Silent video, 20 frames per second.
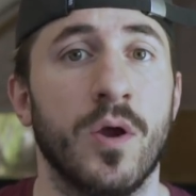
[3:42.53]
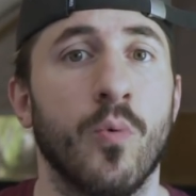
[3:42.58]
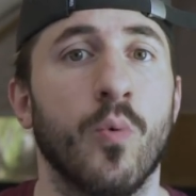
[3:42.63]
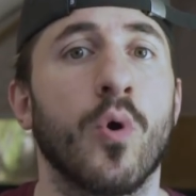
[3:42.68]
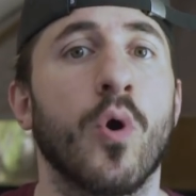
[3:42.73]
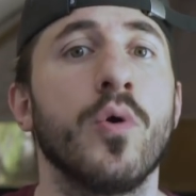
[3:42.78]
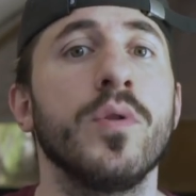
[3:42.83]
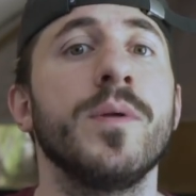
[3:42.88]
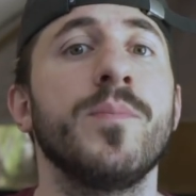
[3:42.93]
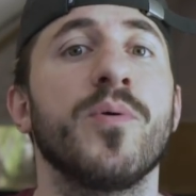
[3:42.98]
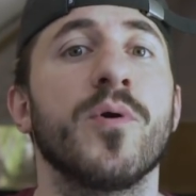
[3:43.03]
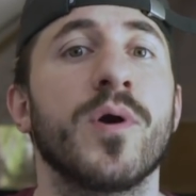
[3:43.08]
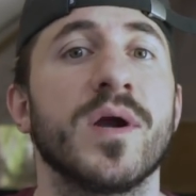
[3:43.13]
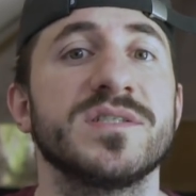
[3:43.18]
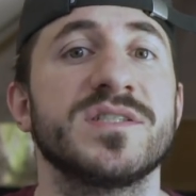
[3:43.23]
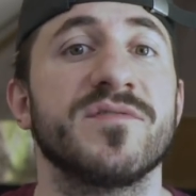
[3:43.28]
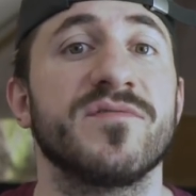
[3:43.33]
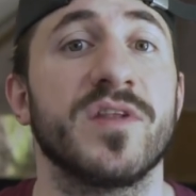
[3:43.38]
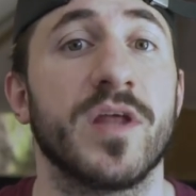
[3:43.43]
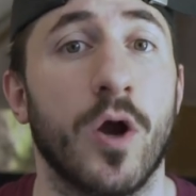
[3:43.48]
We're only
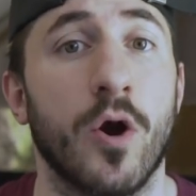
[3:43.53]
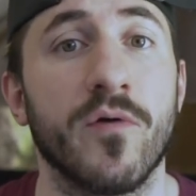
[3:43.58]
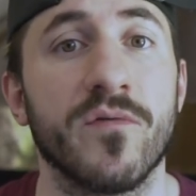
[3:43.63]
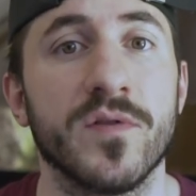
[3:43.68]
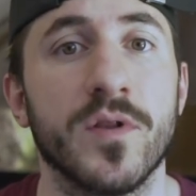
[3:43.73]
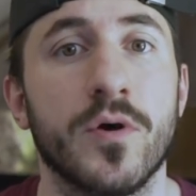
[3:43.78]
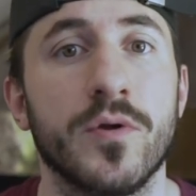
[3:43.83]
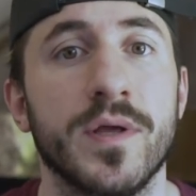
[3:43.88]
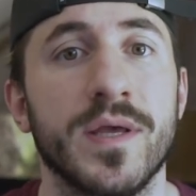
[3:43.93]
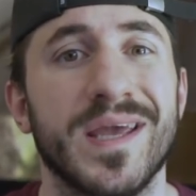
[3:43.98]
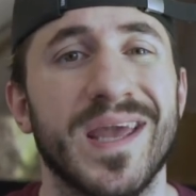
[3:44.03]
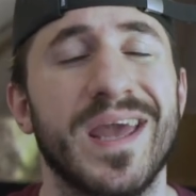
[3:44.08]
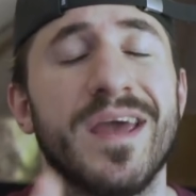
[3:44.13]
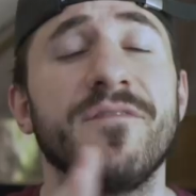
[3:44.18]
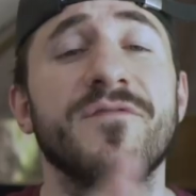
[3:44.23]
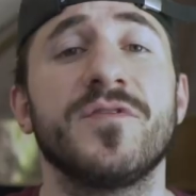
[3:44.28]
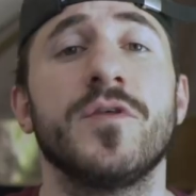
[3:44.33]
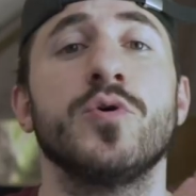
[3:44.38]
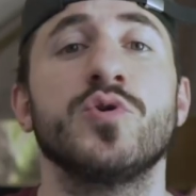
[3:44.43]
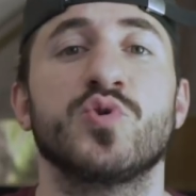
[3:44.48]
progressively overloading
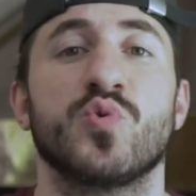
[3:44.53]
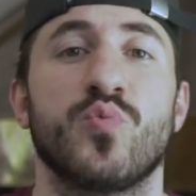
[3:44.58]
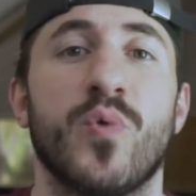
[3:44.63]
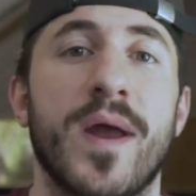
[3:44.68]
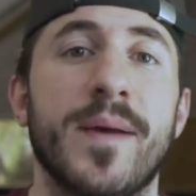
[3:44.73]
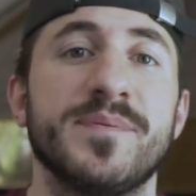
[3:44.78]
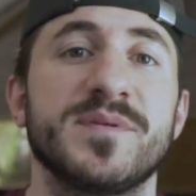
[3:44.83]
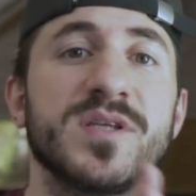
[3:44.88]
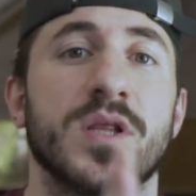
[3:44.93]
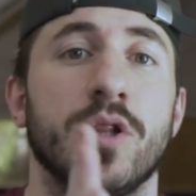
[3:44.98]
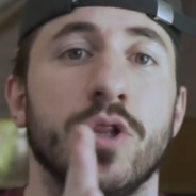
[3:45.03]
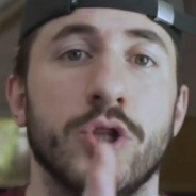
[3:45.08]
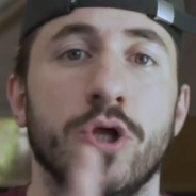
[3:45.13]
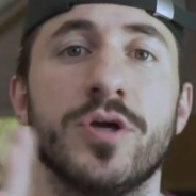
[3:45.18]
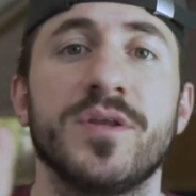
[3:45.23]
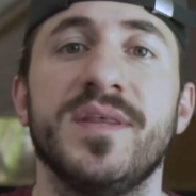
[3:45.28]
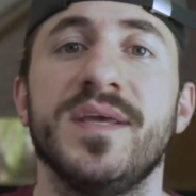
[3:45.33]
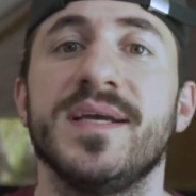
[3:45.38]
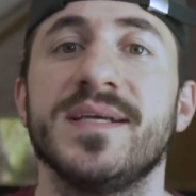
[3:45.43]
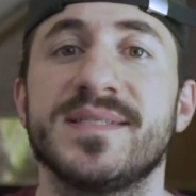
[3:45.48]
if those reps
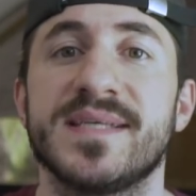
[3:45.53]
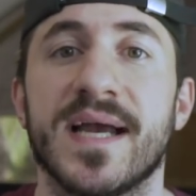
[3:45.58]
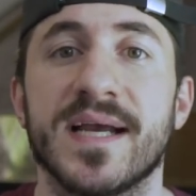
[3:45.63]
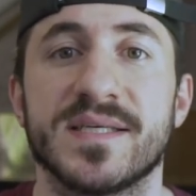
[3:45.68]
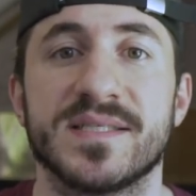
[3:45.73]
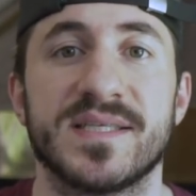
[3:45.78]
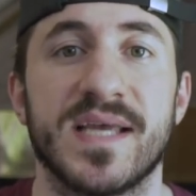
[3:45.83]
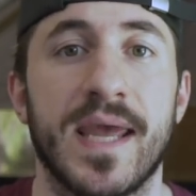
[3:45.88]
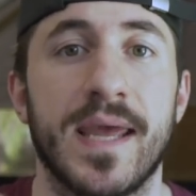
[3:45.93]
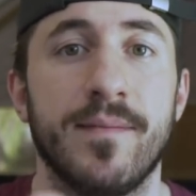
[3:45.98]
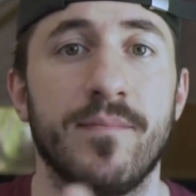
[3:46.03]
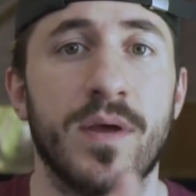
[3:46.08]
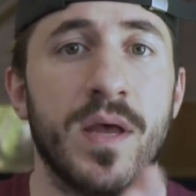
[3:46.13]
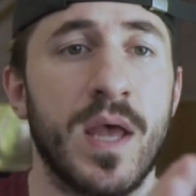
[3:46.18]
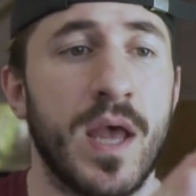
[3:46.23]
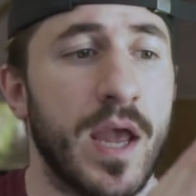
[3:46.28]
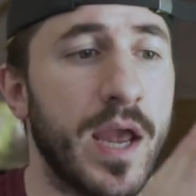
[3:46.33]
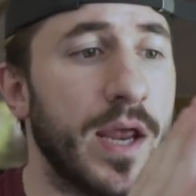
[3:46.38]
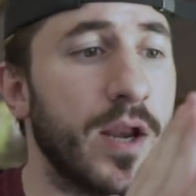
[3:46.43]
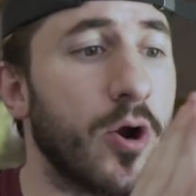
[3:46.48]
look the exact same
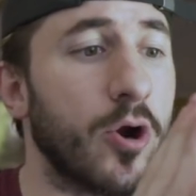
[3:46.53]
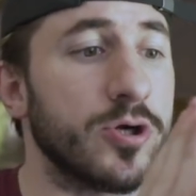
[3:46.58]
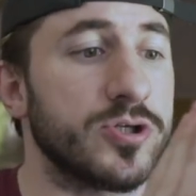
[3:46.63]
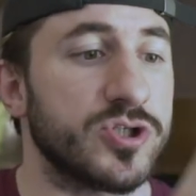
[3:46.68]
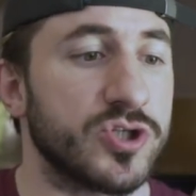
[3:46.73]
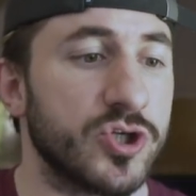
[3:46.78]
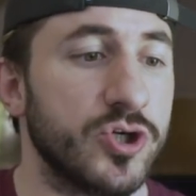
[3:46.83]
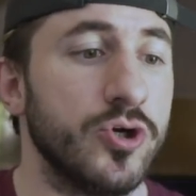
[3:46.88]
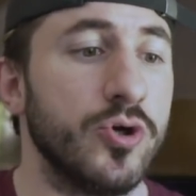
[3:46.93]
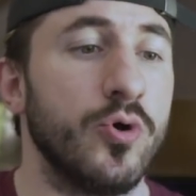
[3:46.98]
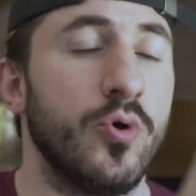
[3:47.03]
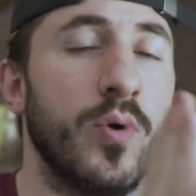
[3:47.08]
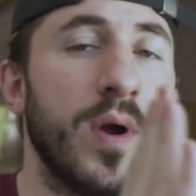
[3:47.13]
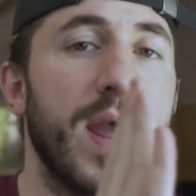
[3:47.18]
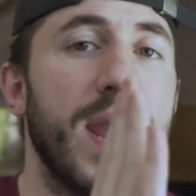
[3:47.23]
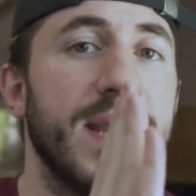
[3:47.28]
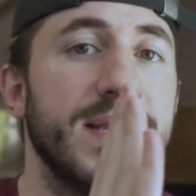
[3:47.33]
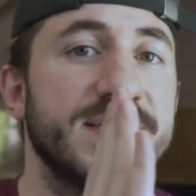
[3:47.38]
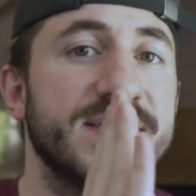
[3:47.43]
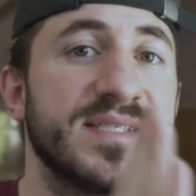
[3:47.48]
and are to
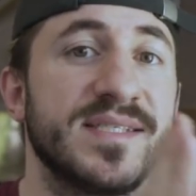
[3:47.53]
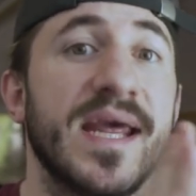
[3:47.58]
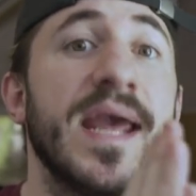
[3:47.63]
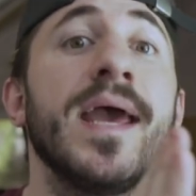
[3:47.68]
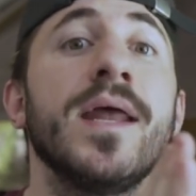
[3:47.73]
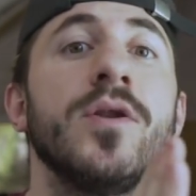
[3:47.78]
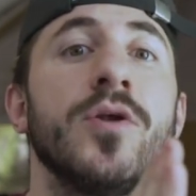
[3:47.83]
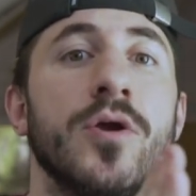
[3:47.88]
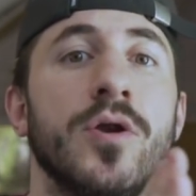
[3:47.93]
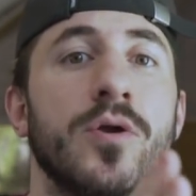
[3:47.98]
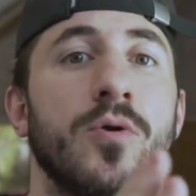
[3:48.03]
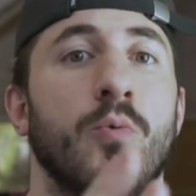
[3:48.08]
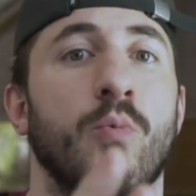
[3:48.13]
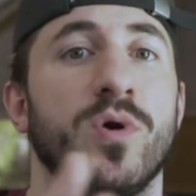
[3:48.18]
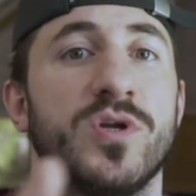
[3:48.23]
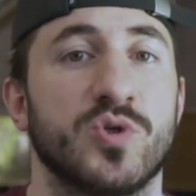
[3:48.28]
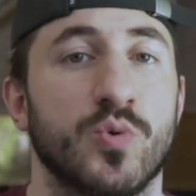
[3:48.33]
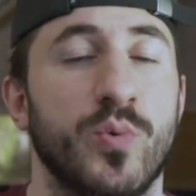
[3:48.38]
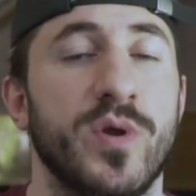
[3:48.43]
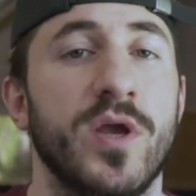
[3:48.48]
a standard
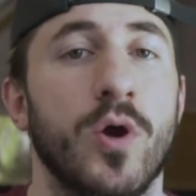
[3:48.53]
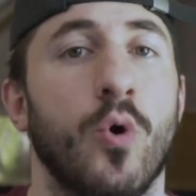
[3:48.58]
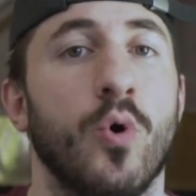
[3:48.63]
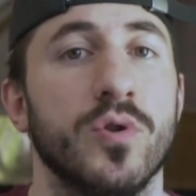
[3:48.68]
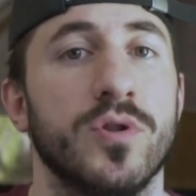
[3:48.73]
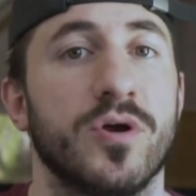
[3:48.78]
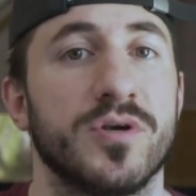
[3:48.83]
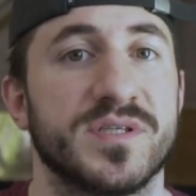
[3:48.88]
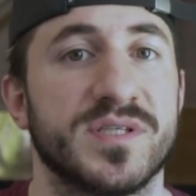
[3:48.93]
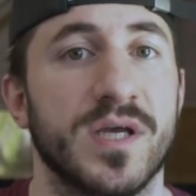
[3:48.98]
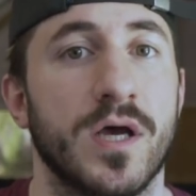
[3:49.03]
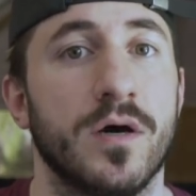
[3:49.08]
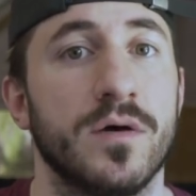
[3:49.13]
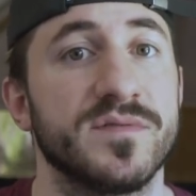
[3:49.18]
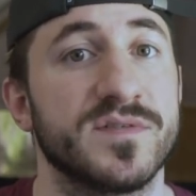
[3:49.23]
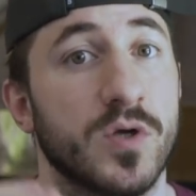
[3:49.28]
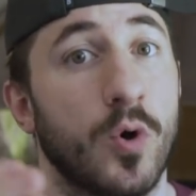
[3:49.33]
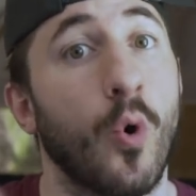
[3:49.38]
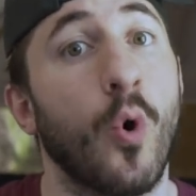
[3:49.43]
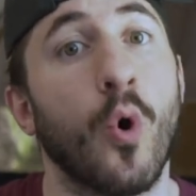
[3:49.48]
which we hold
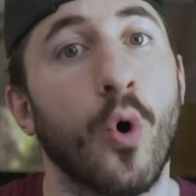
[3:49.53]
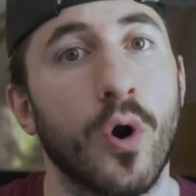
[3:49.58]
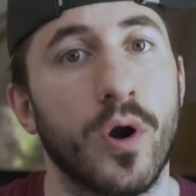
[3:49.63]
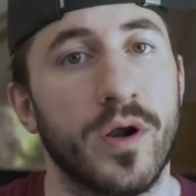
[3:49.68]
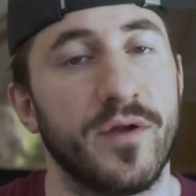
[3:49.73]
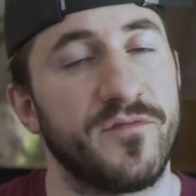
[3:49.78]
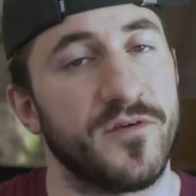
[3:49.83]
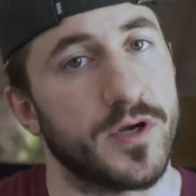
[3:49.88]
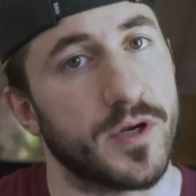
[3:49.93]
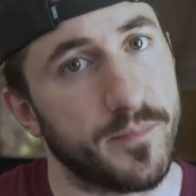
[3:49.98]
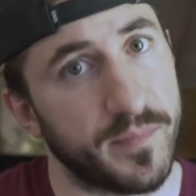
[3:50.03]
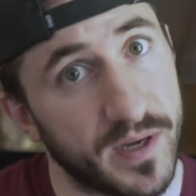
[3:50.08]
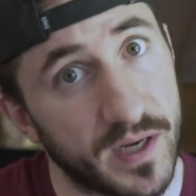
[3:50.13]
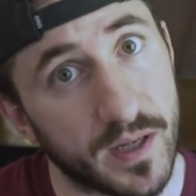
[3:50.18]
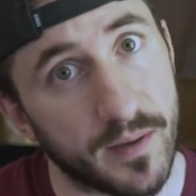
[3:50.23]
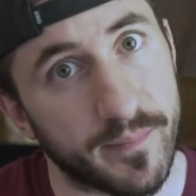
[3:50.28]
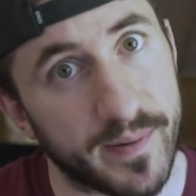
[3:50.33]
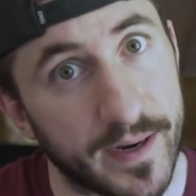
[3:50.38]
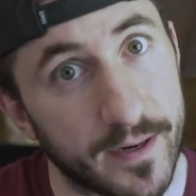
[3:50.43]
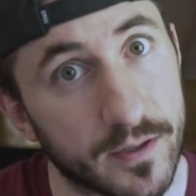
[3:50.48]
ourselves, or if you're
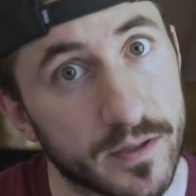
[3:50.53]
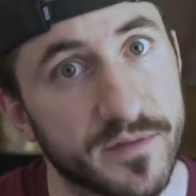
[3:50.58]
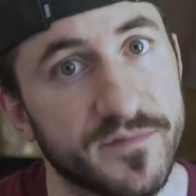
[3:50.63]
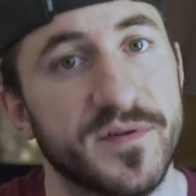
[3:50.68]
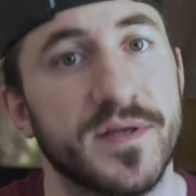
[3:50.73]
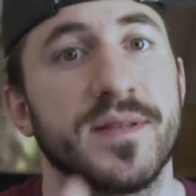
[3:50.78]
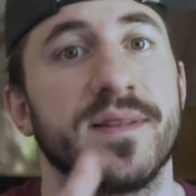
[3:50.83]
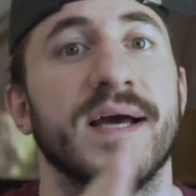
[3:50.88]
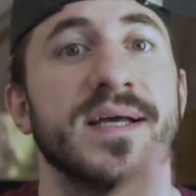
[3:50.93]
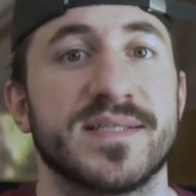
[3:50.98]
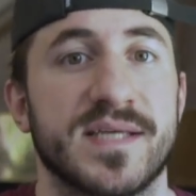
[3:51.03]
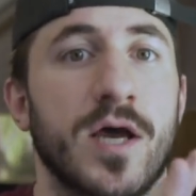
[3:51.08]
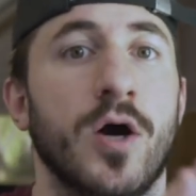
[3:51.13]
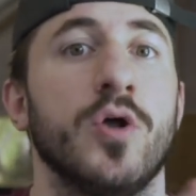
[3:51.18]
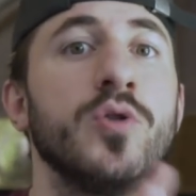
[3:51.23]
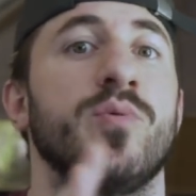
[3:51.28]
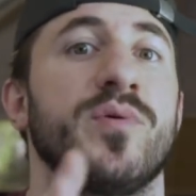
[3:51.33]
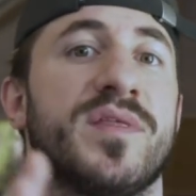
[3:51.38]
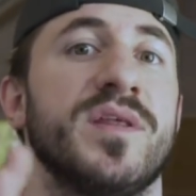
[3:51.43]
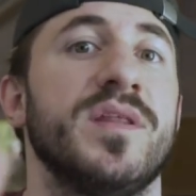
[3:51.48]
competing in powerlifting, that's
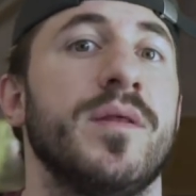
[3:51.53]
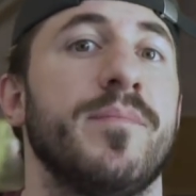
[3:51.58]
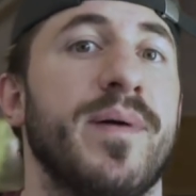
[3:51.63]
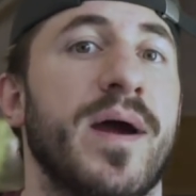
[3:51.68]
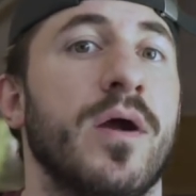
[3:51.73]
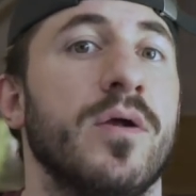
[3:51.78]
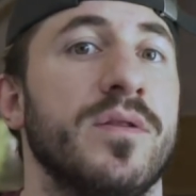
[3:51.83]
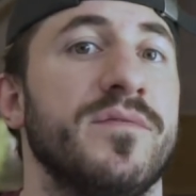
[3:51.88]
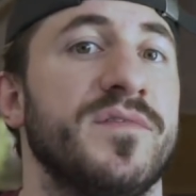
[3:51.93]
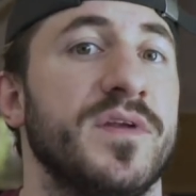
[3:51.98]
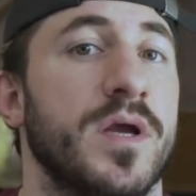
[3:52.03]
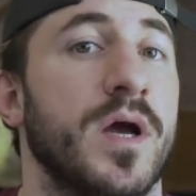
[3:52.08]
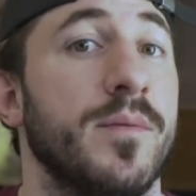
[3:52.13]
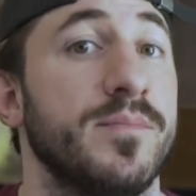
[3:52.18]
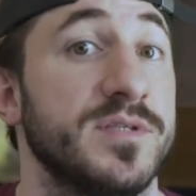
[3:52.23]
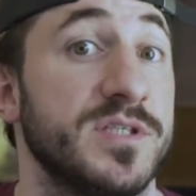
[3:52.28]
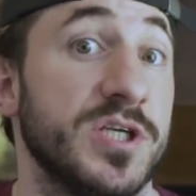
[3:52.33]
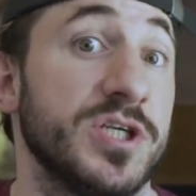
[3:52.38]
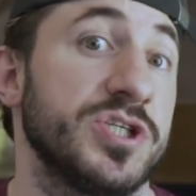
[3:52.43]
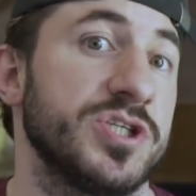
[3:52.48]
held within the powerlifting
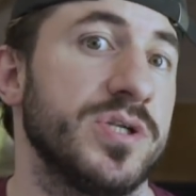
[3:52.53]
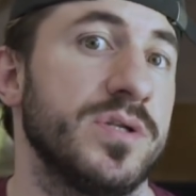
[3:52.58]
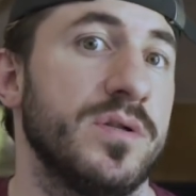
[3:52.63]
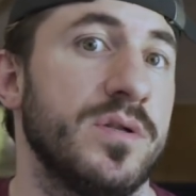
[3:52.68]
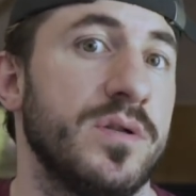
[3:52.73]
competition.